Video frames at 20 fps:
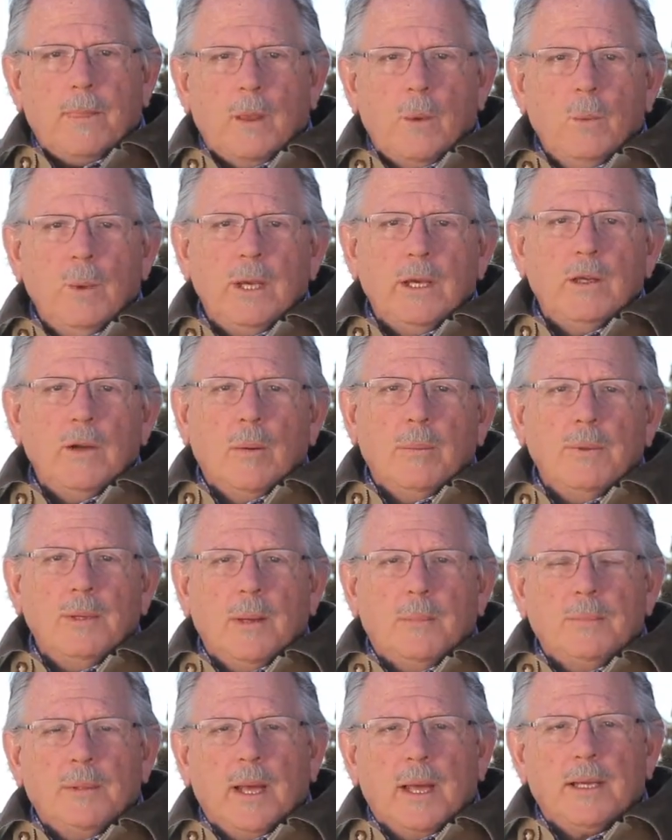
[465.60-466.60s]
We can open
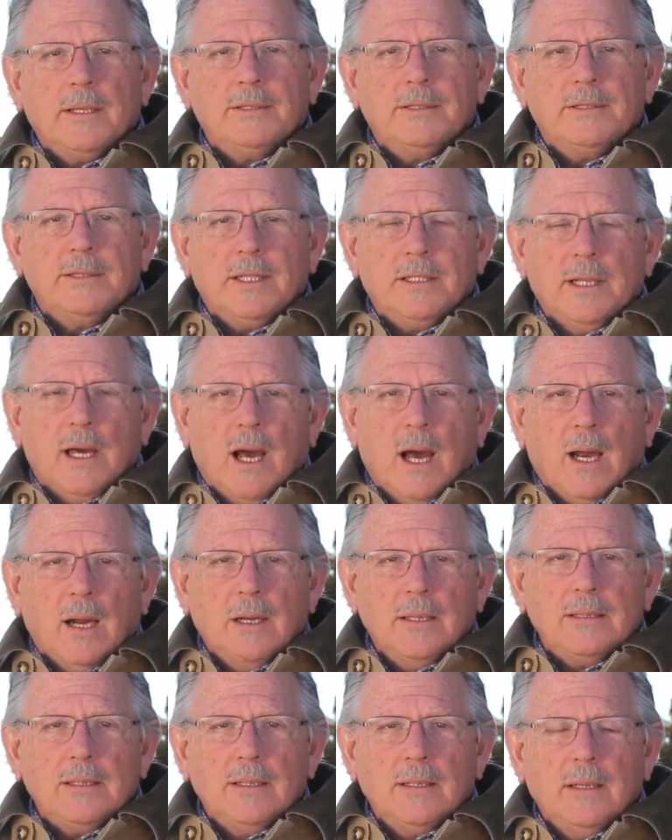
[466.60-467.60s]
up blockages in the
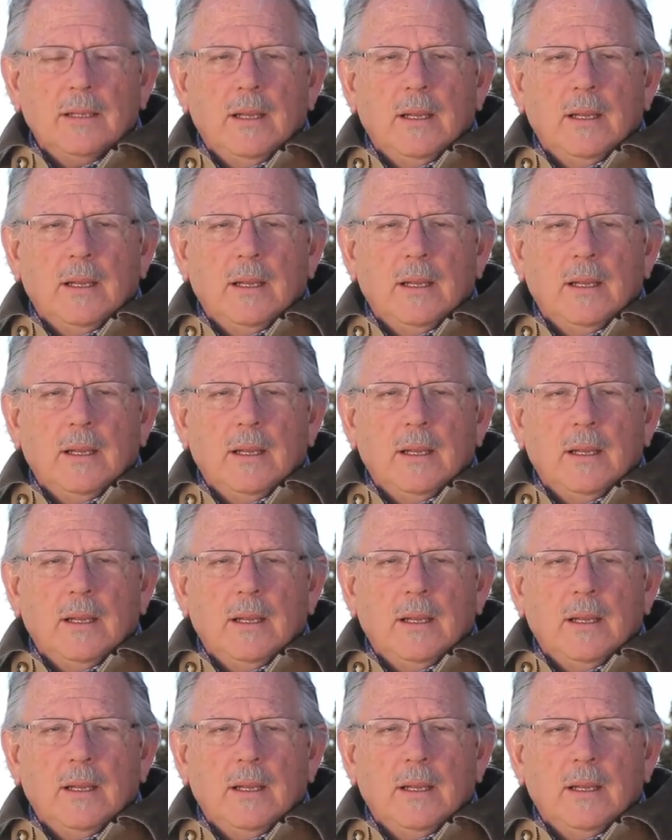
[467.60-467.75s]
heart.